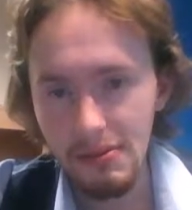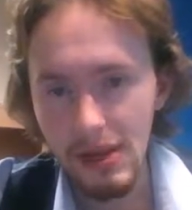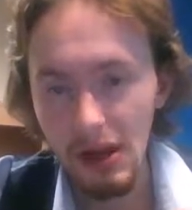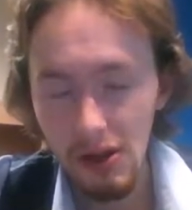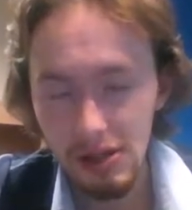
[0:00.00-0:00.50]

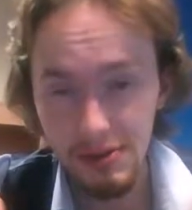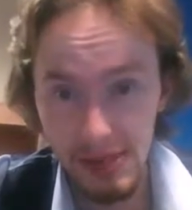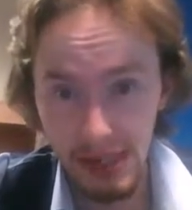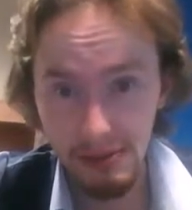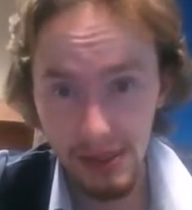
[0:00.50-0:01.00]
Uh, also at the
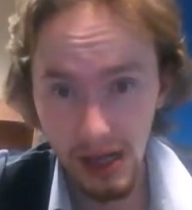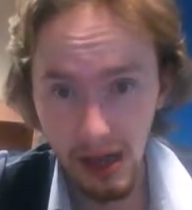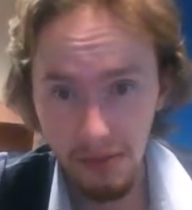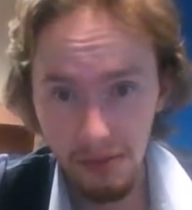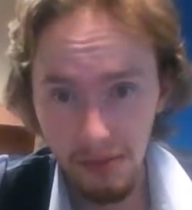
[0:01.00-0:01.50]
same
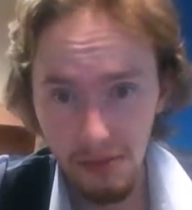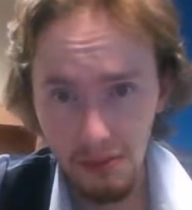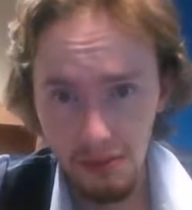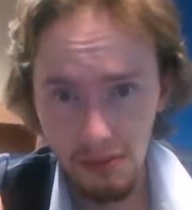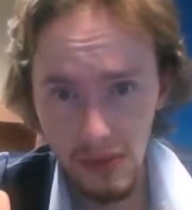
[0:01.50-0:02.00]
time,
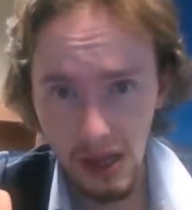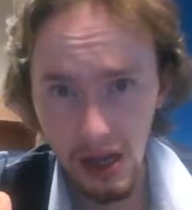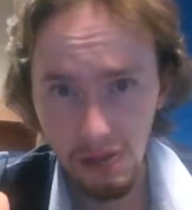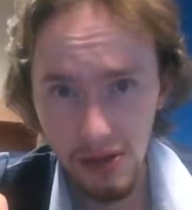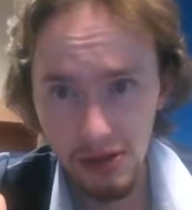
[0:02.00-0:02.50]

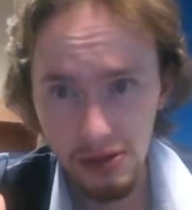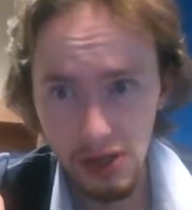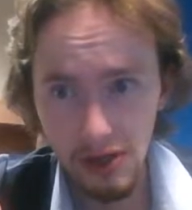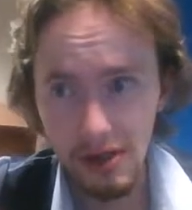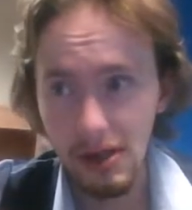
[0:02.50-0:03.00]
I'm also
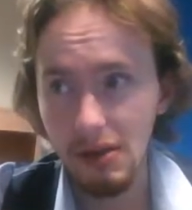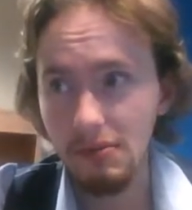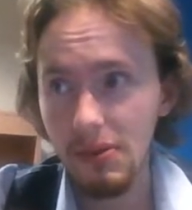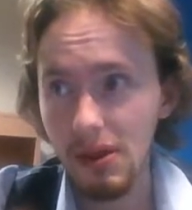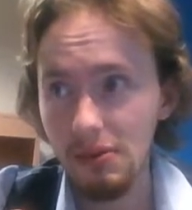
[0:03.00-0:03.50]
jotting down.
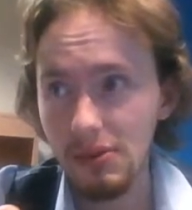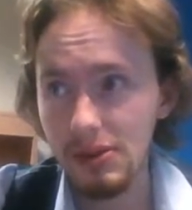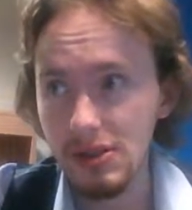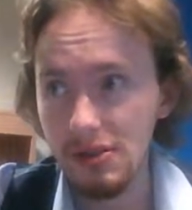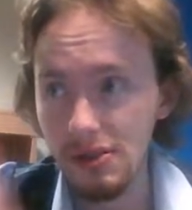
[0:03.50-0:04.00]
I'm
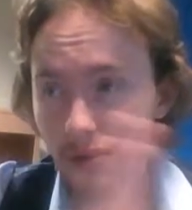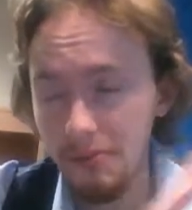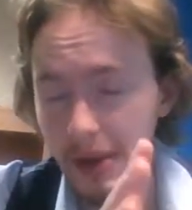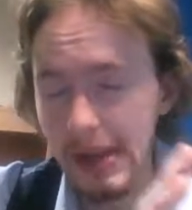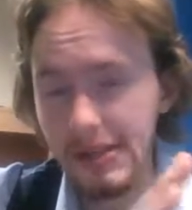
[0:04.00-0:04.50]
also going
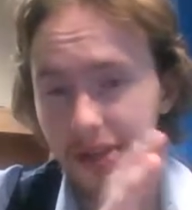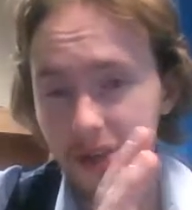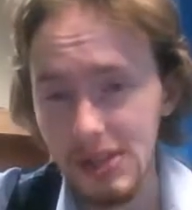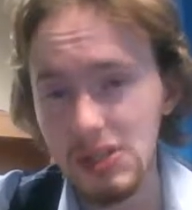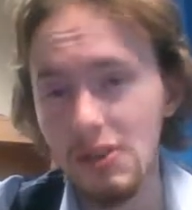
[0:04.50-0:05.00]
back to the
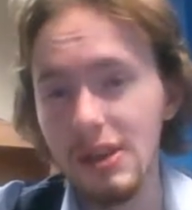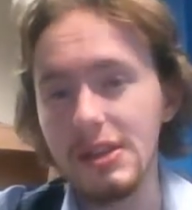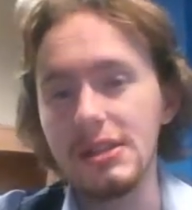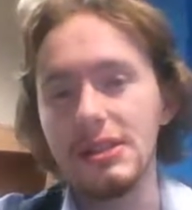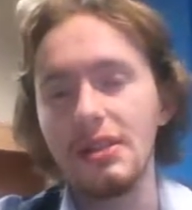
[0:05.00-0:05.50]
other story
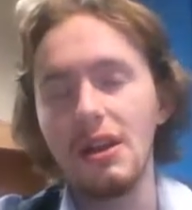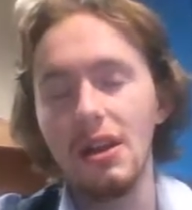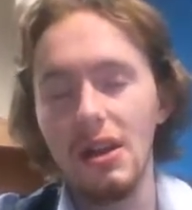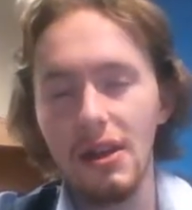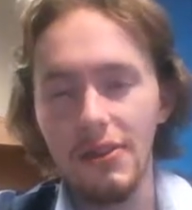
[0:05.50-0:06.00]
ideas that
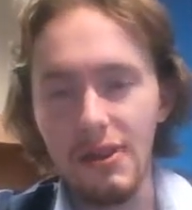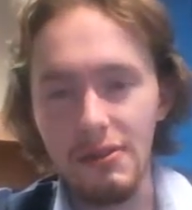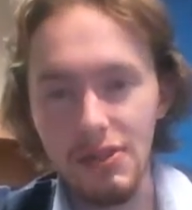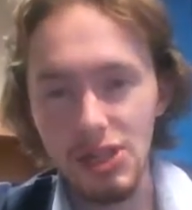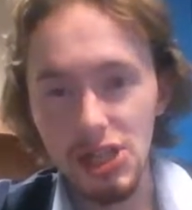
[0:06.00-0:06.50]
are
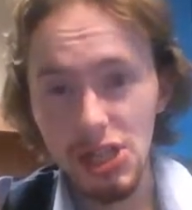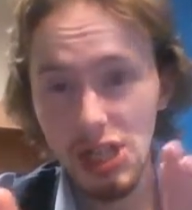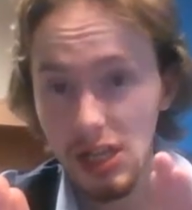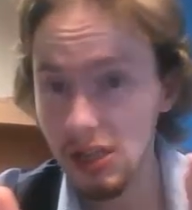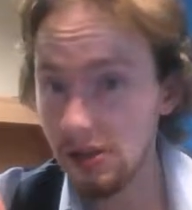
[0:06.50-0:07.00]
been a
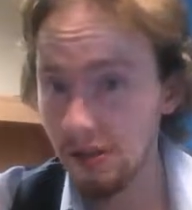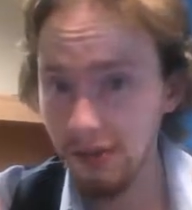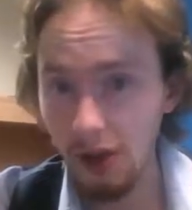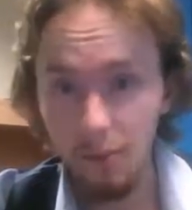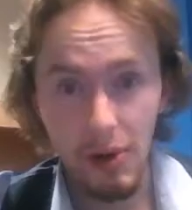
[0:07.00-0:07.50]
shitload
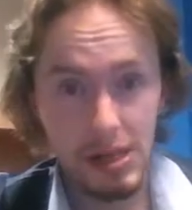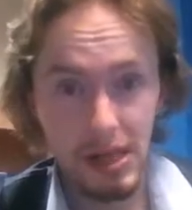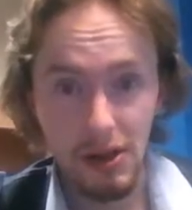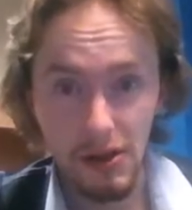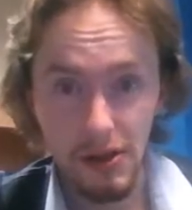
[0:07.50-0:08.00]
of notebooks
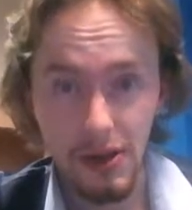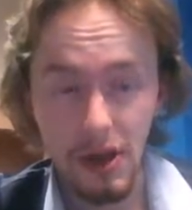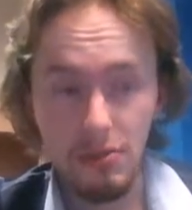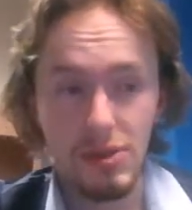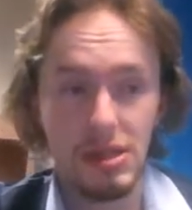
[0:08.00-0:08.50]
I got at
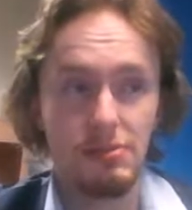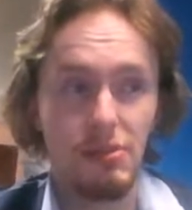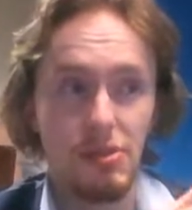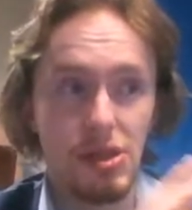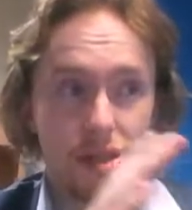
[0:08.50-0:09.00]
home. Just
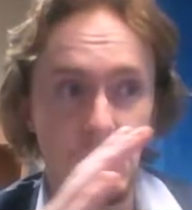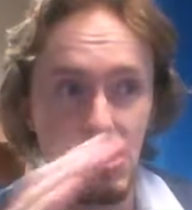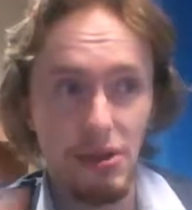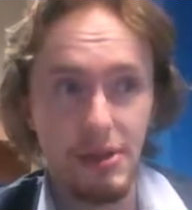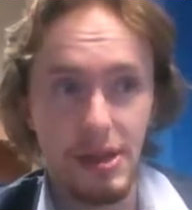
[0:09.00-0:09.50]

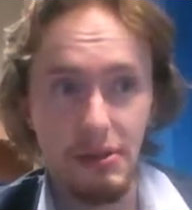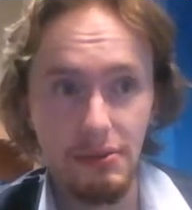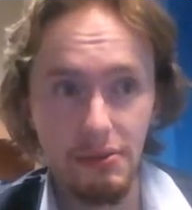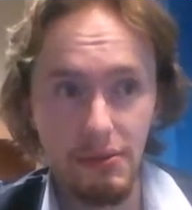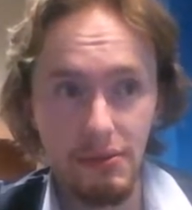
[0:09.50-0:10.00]
going
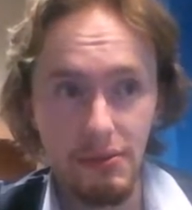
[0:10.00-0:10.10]
down.